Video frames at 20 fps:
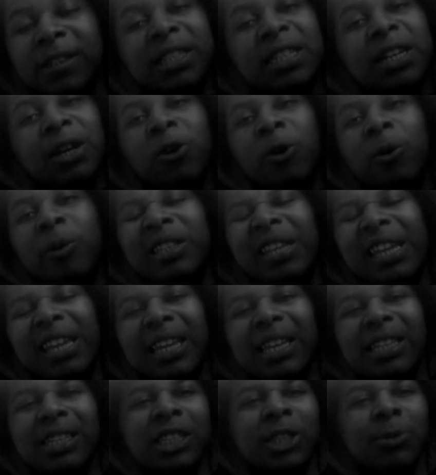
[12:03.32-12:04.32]
It's not always
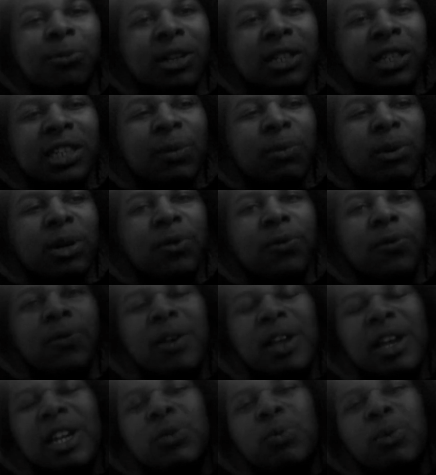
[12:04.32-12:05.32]
easy, especially when you're
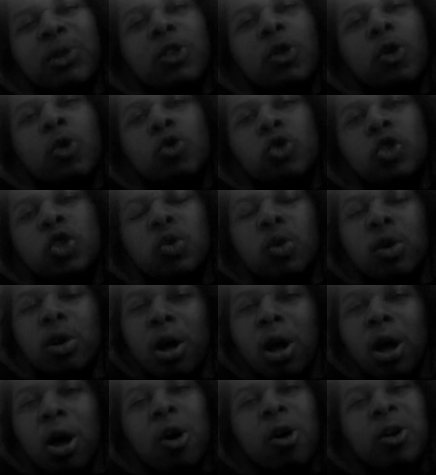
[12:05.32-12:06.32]
faced with those
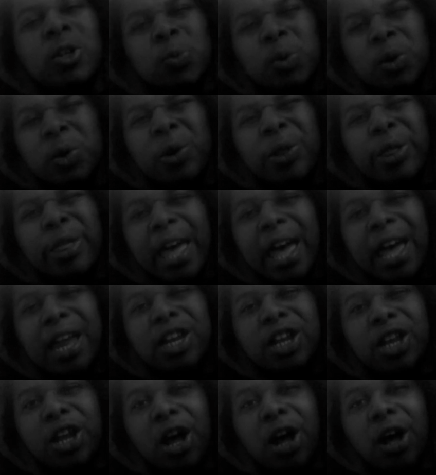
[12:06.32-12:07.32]
sort of odds when you're
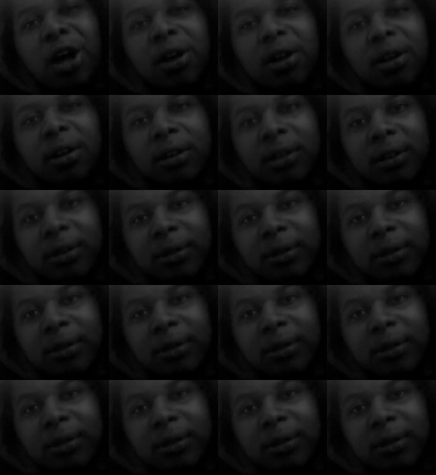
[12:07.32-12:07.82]
that young.